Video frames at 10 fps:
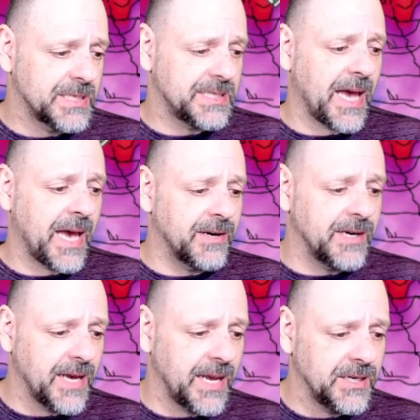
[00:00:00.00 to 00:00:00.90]

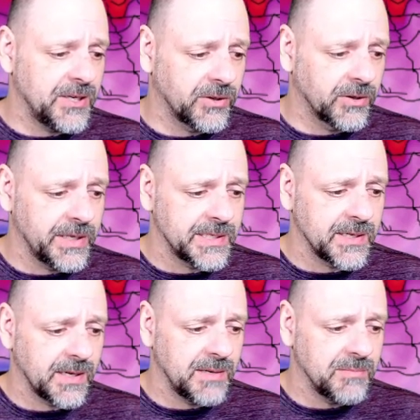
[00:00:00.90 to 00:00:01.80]
Saturday night into early
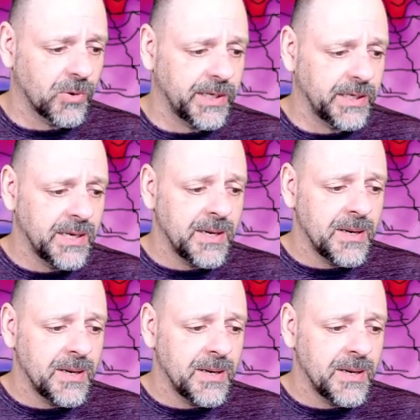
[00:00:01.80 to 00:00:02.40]
Sunday morning.